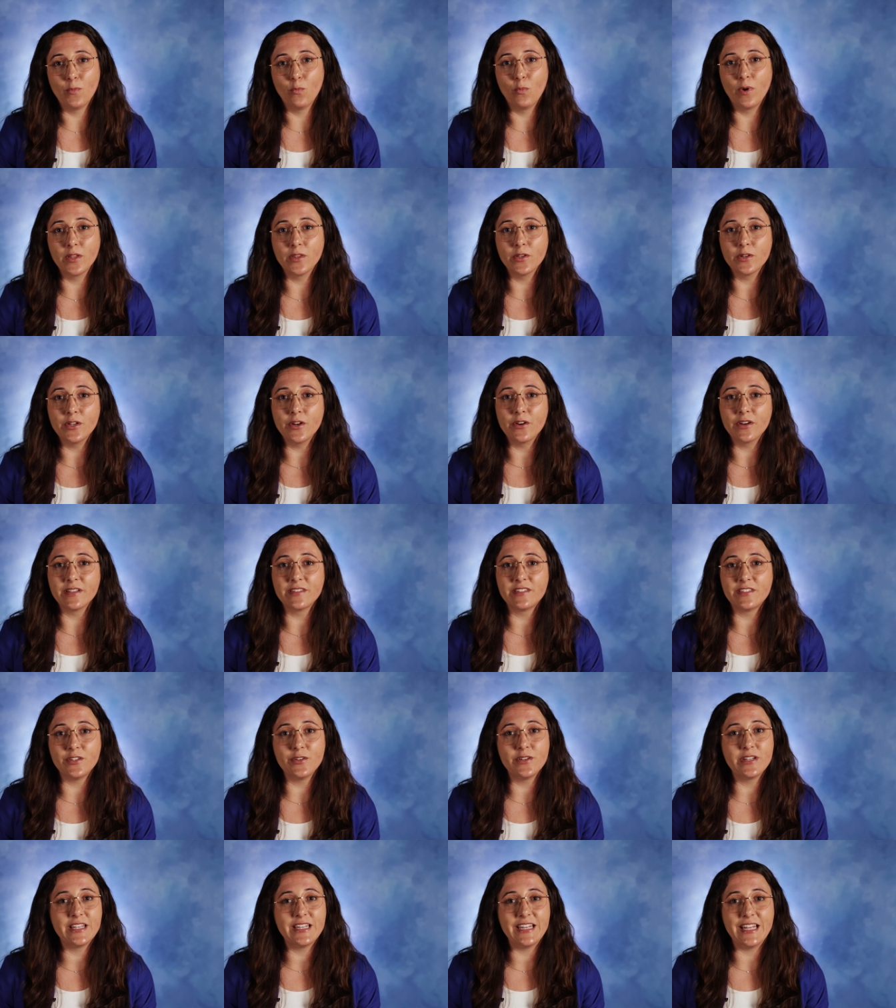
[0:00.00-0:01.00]
Whether you're a
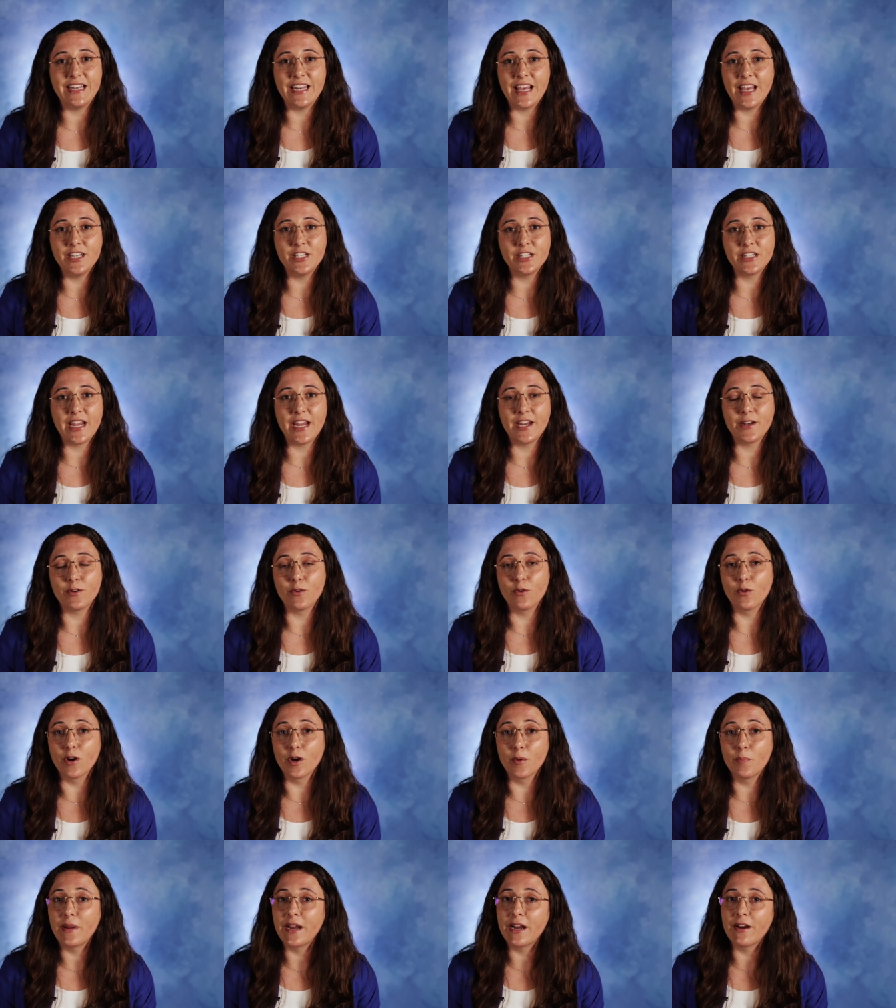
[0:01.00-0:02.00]
student, an educator,
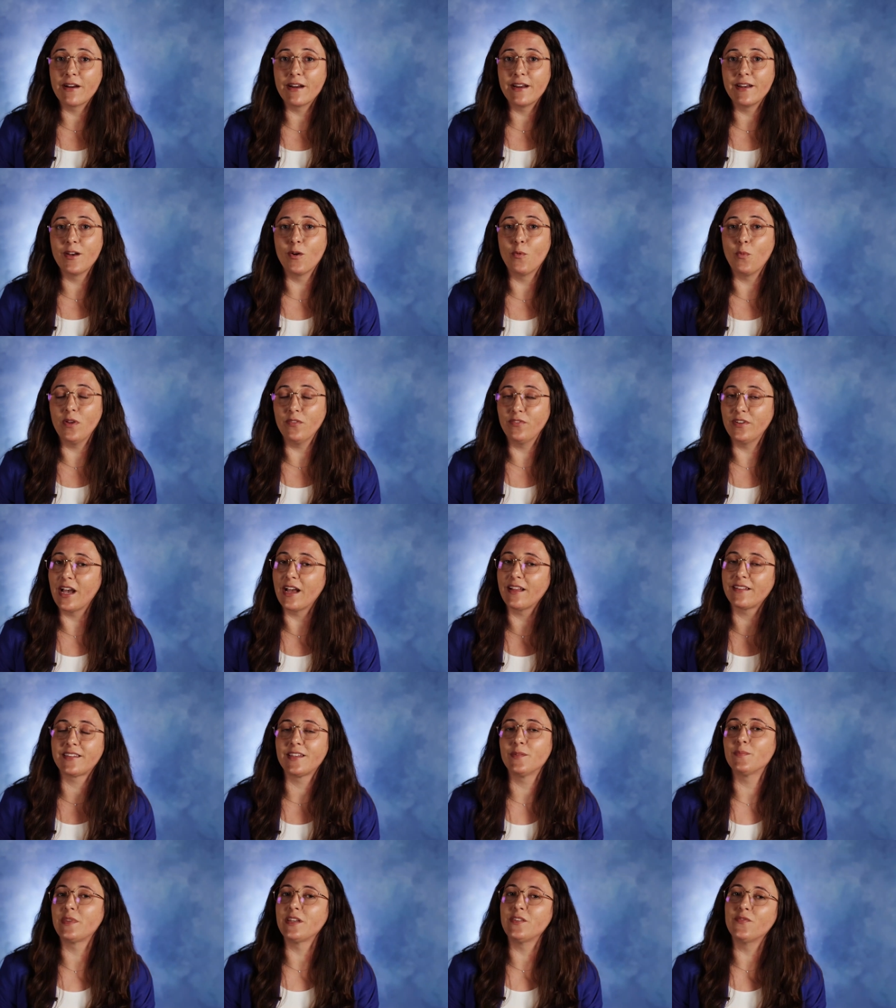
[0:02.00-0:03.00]
or a parent, we've
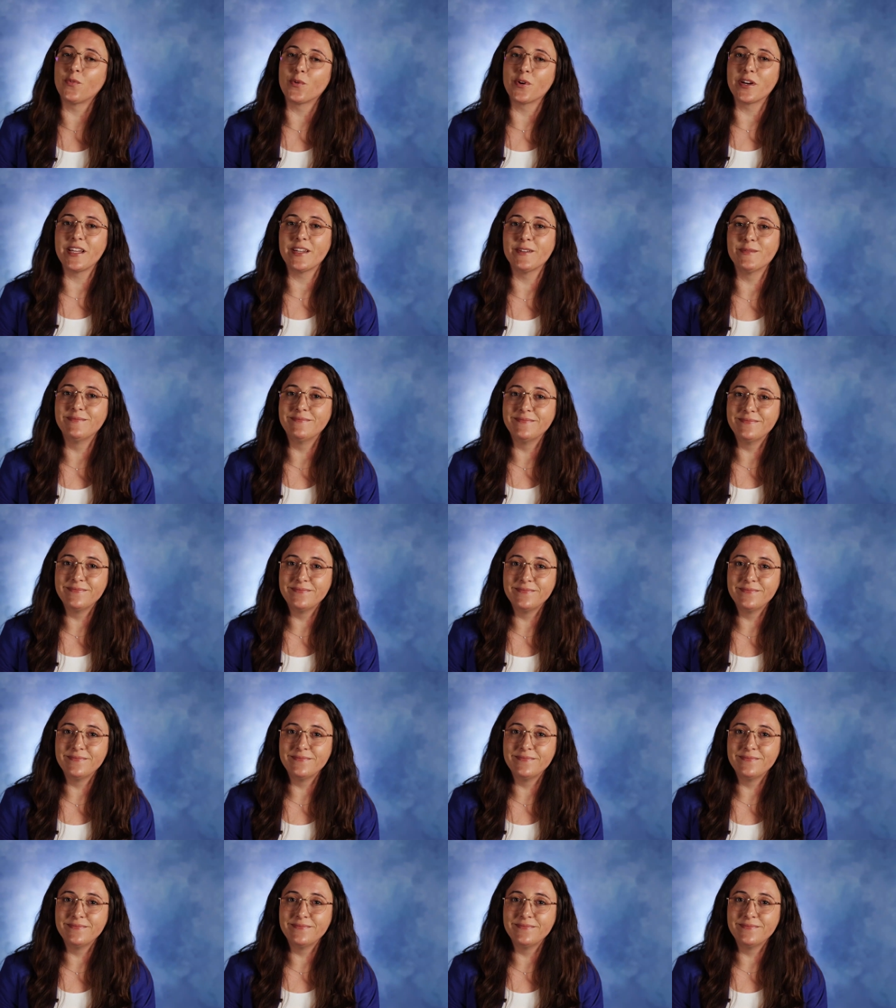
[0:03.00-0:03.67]
got something for you.